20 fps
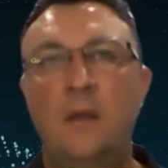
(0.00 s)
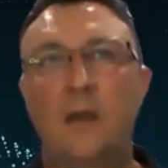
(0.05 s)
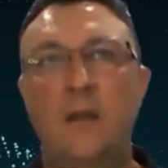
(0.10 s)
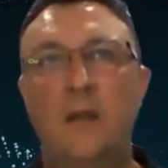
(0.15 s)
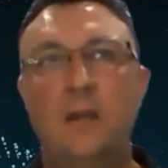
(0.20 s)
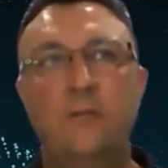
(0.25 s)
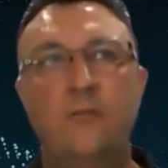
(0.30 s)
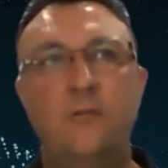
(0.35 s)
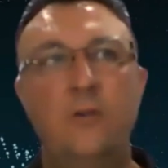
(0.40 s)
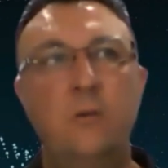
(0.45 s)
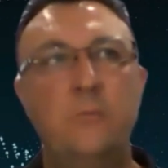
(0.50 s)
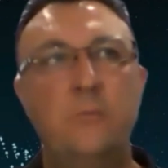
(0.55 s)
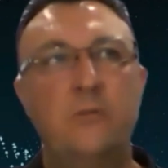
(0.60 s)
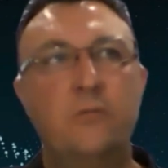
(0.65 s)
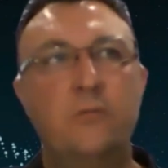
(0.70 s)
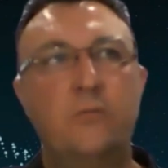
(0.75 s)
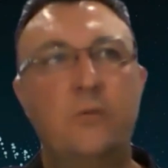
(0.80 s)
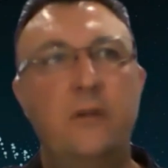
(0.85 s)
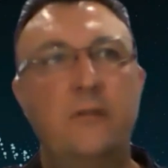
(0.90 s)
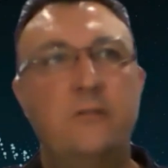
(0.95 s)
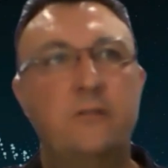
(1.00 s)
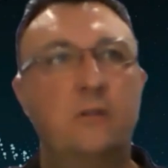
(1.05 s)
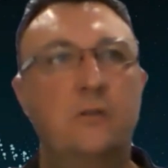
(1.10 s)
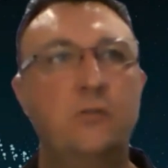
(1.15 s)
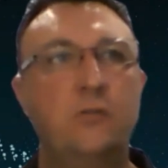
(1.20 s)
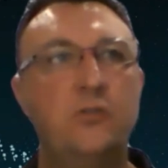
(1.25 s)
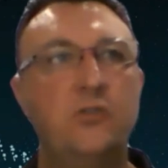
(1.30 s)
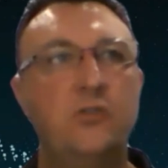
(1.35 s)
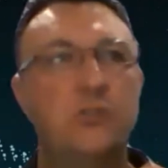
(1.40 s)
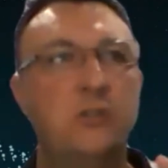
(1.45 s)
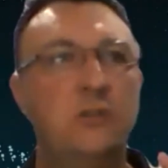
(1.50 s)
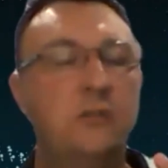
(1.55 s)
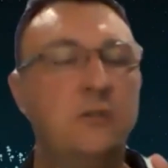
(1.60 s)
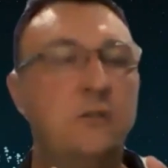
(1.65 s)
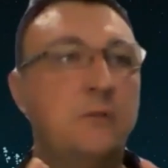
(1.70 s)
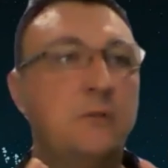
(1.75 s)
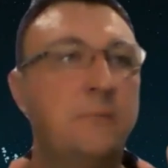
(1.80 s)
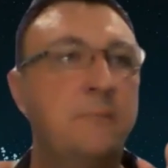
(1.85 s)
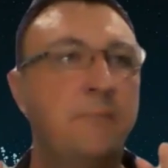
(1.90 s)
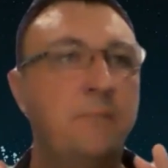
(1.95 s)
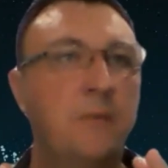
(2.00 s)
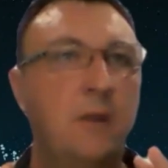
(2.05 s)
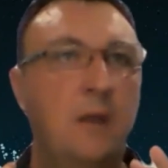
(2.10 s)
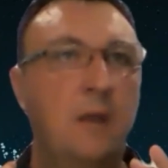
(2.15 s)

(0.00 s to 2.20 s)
And in terms of resolution,